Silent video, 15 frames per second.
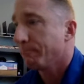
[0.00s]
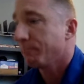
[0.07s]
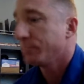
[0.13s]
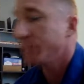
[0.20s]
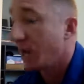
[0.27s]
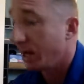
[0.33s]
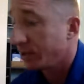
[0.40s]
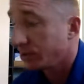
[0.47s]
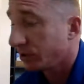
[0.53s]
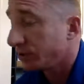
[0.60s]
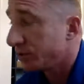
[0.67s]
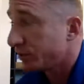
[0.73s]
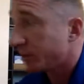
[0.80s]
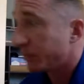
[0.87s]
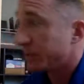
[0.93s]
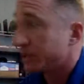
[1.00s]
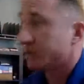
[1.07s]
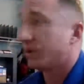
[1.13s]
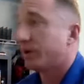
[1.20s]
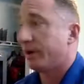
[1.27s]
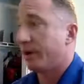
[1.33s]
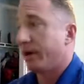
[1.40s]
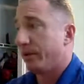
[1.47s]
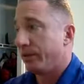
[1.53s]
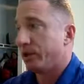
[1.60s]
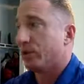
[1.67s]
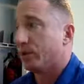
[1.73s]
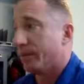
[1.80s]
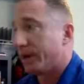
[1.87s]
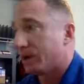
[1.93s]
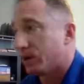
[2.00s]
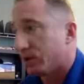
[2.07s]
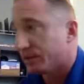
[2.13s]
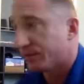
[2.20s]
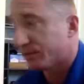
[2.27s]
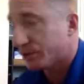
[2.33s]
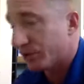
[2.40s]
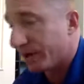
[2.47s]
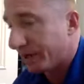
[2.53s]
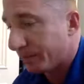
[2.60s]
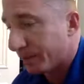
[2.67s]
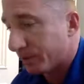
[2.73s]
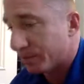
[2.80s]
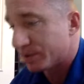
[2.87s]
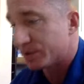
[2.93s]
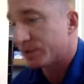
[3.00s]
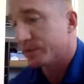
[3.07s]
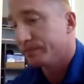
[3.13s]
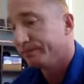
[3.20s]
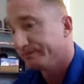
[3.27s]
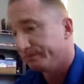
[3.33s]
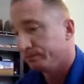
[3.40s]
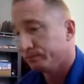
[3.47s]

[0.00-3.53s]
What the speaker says: Yeah, I told you when we started, I record my calls for training purposes. Mm-hmm.